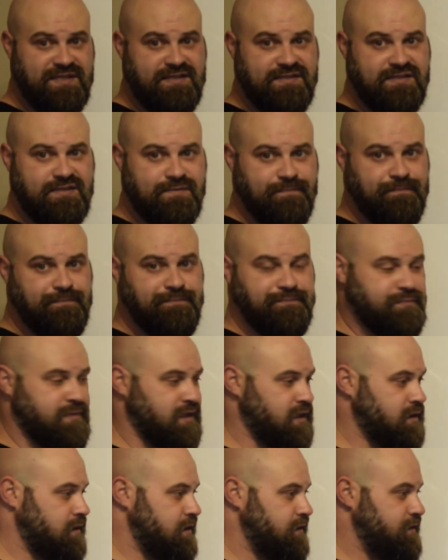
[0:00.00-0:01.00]
is
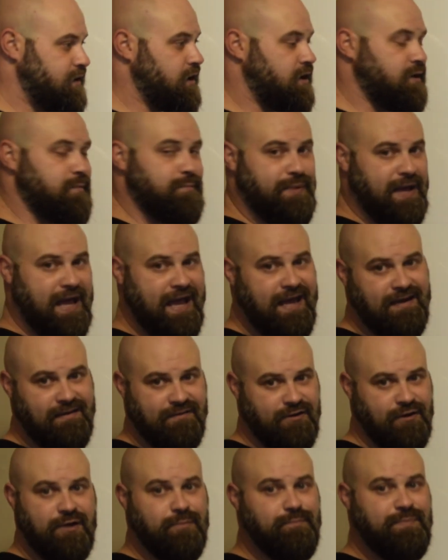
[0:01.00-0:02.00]
they're
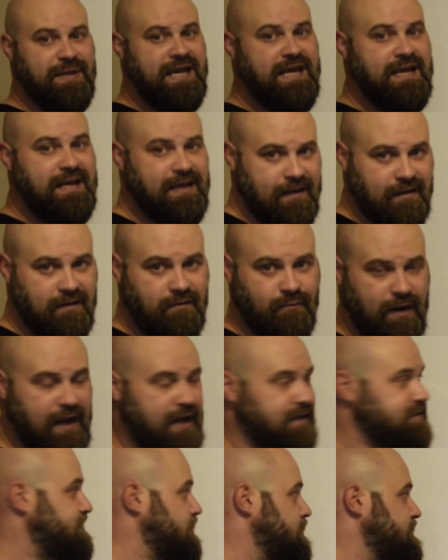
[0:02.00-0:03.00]
competing,
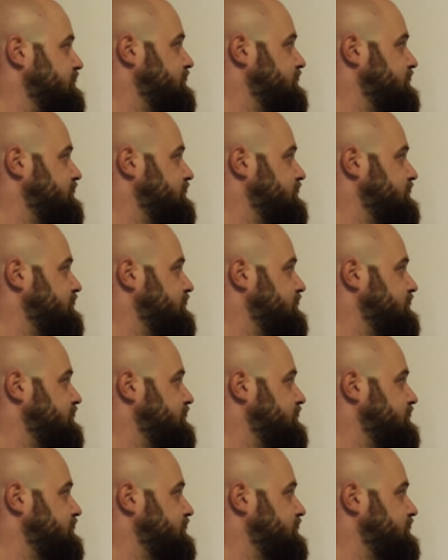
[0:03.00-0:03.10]
right? So